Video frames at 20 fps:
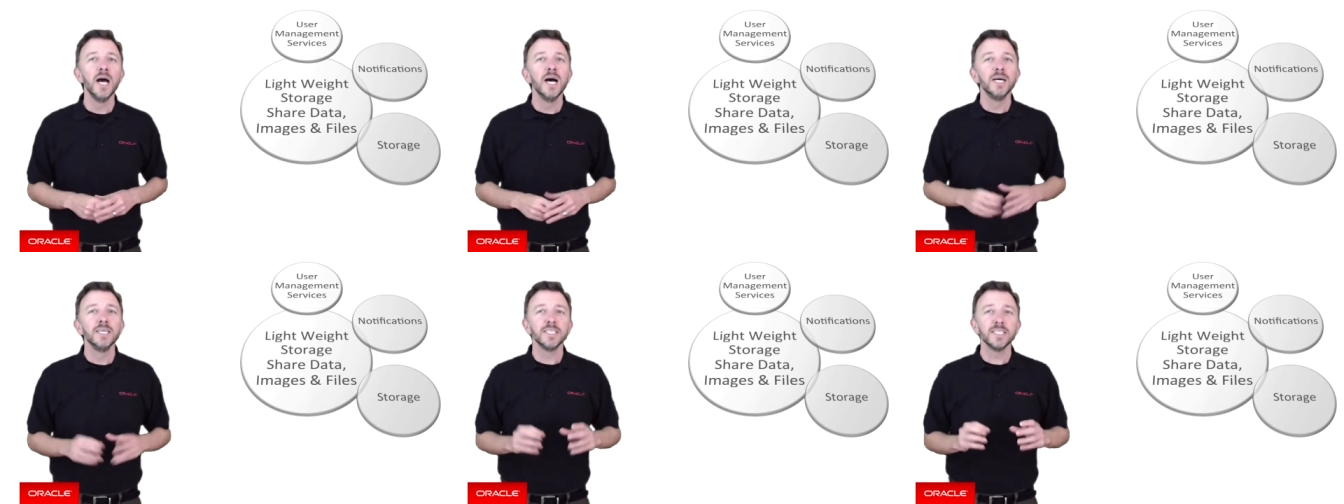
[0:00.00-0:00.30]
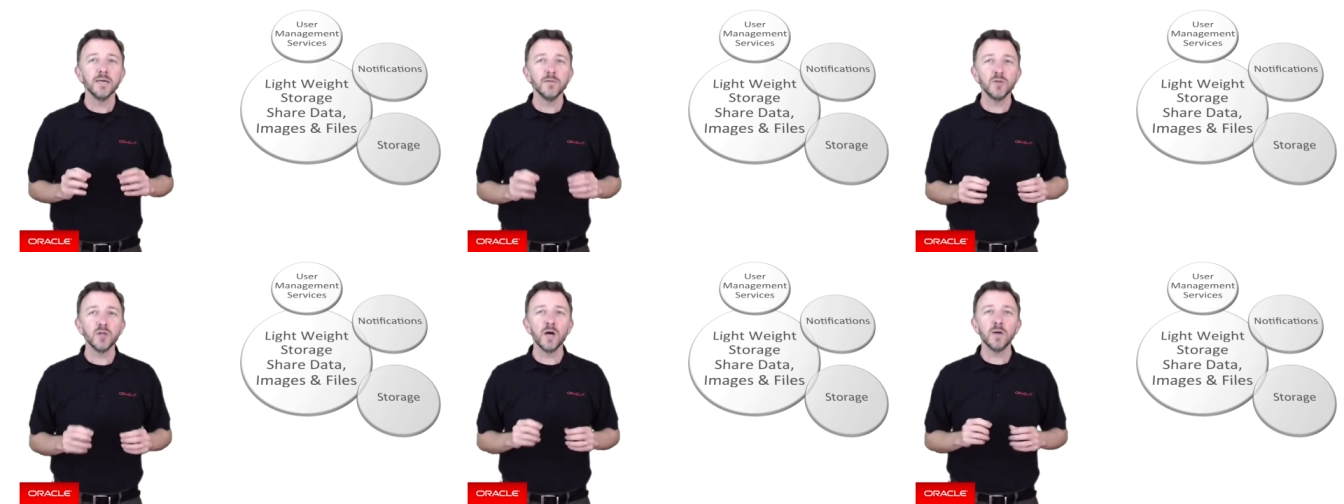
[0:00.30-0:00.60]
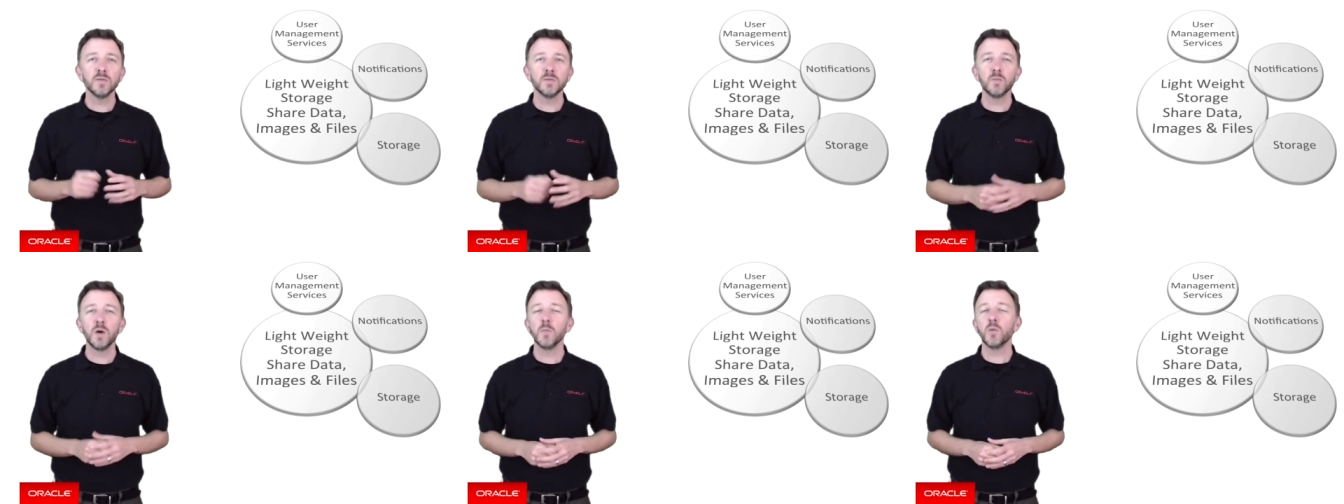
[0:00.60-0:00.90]

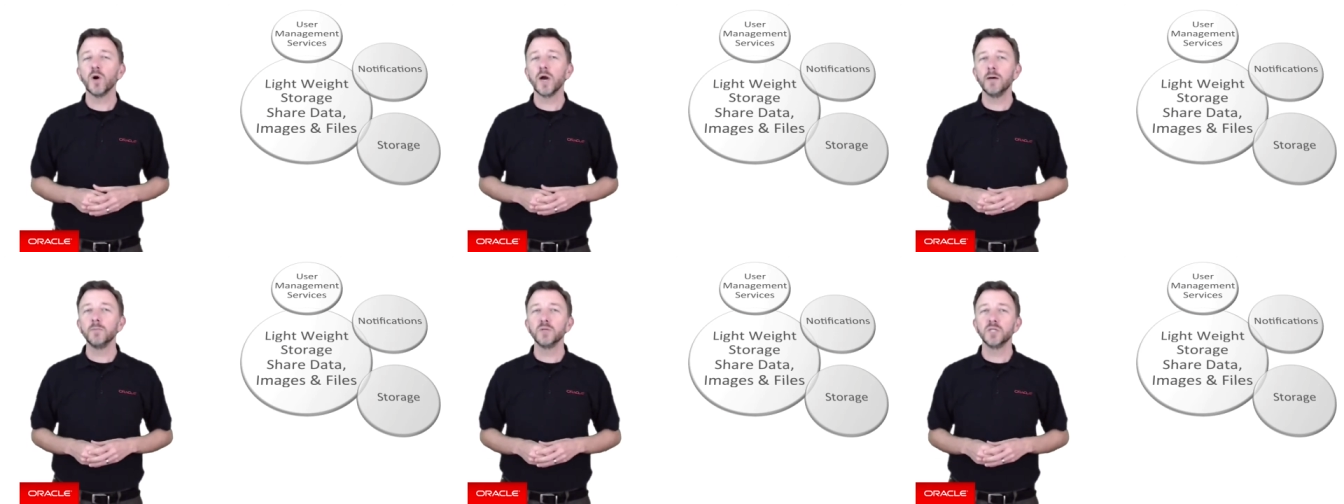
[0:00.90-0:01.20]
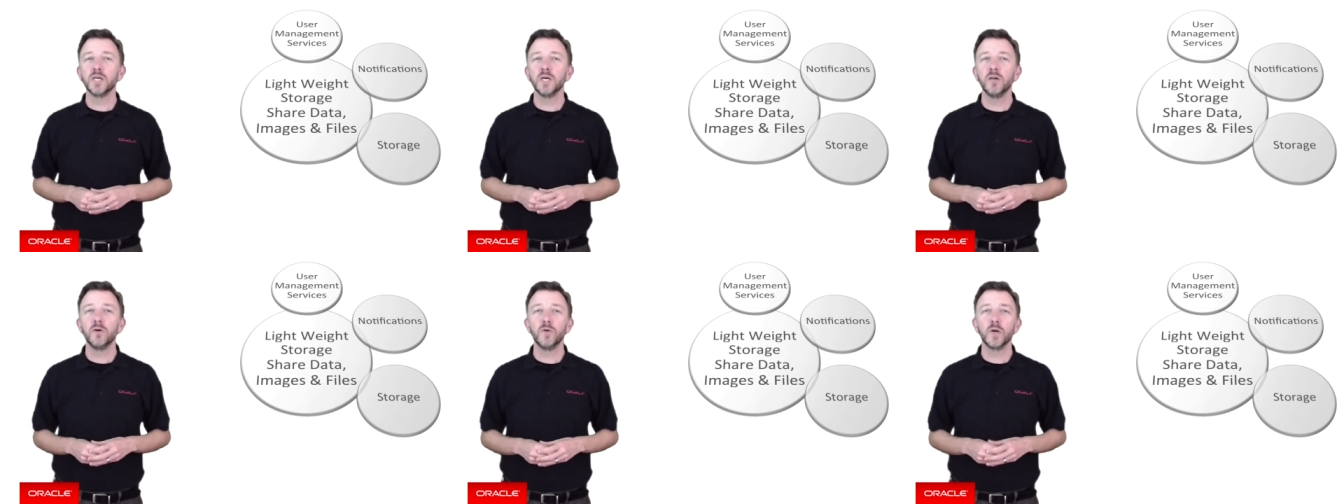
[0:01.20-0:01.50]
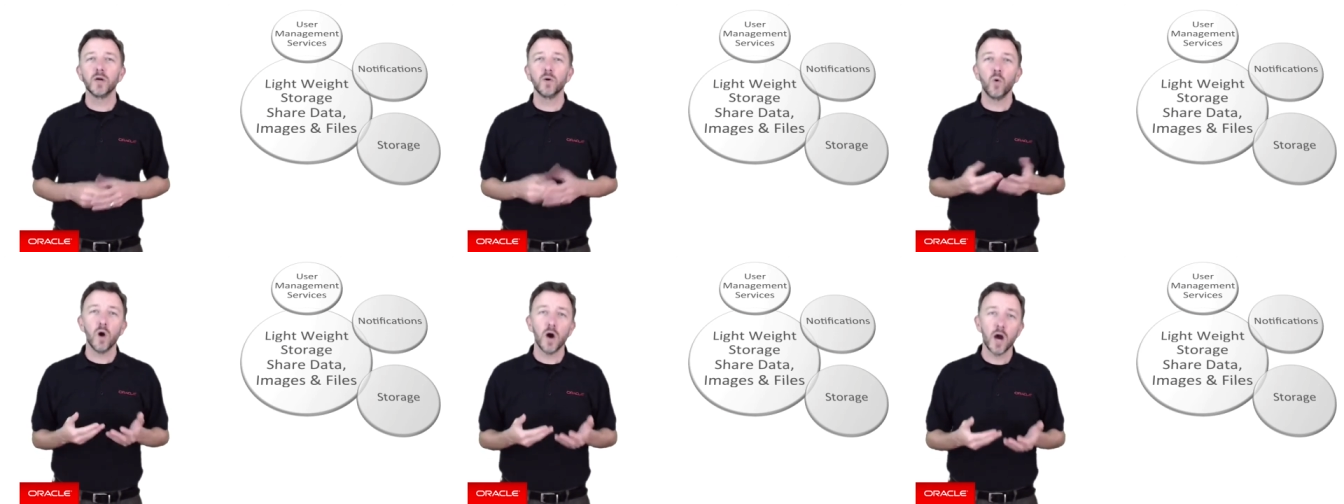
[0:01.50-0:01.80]
sometimes mobile apps are going to
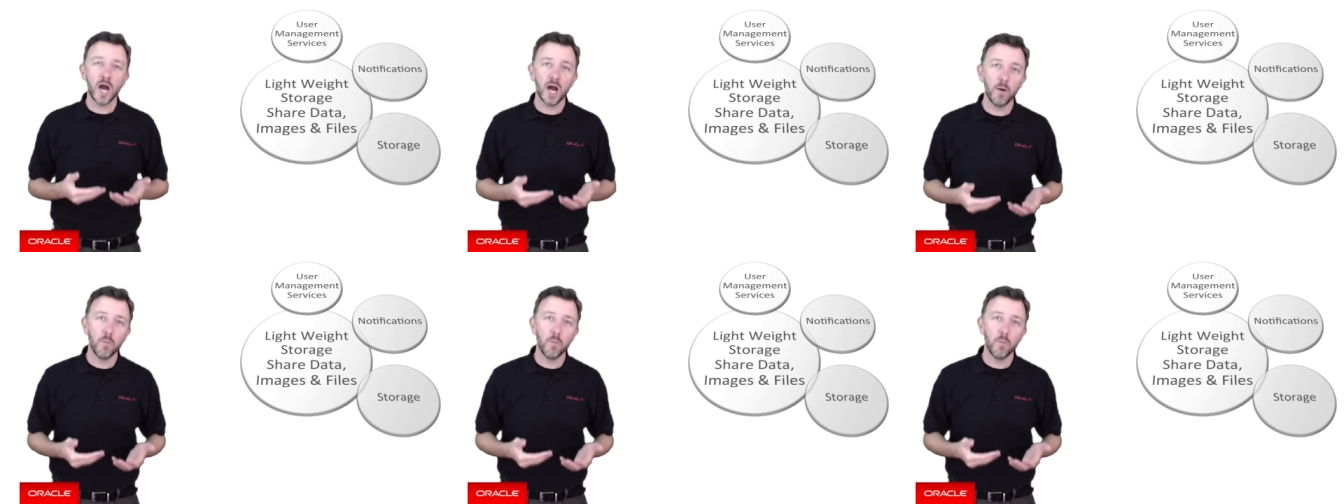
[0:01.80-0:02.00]
require